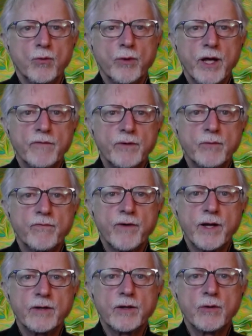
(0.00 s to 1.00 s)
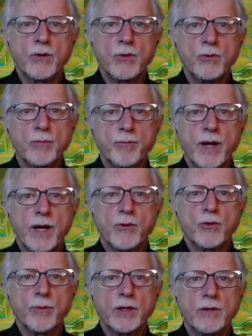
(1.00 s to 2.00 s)
We have to find our own
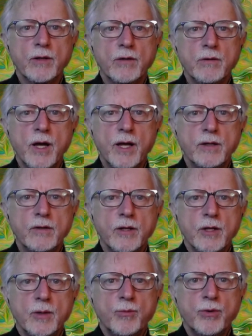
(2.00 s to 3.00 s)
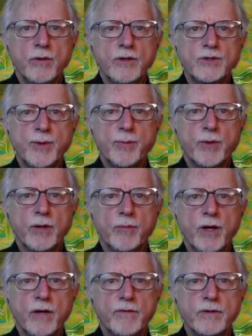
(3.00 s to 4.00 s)
empowerment and not put these people
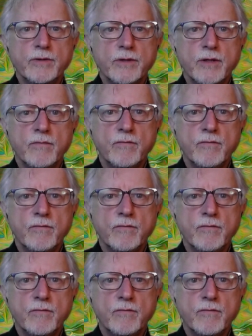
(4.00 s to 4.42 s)
above us.